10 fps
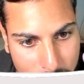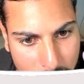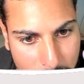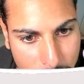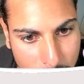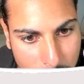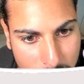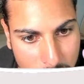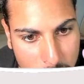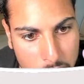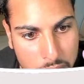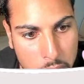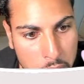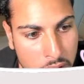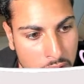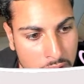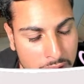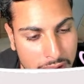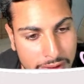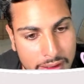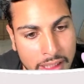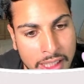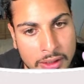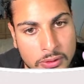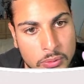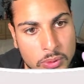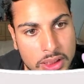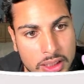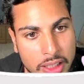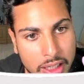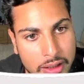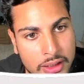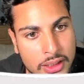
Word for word: next thing I want to talk through is how do we get,